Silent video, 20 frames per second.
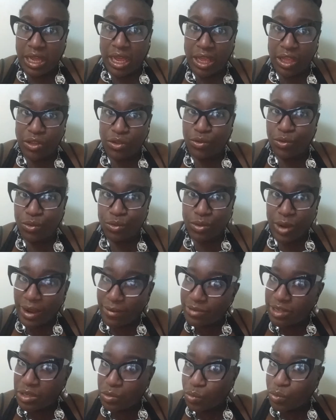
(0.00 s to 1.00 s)
Like you
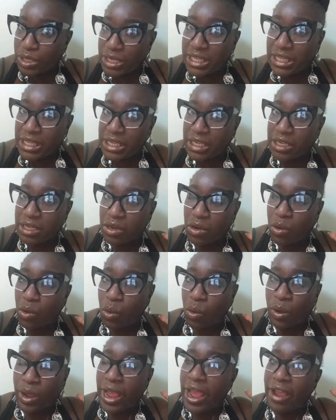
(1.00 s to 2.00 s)
have to listen
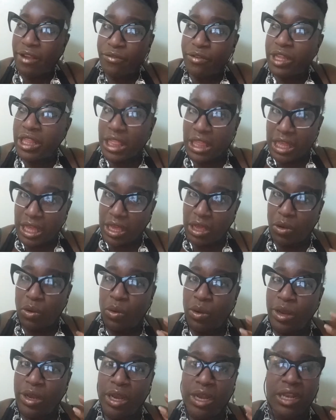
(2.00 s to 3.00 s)
on everything
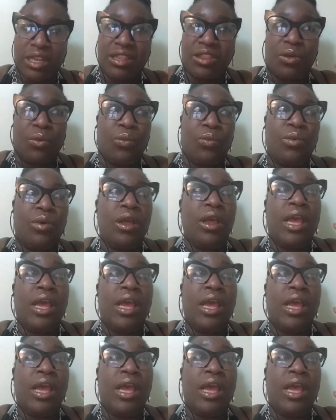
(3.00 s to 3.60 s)
on the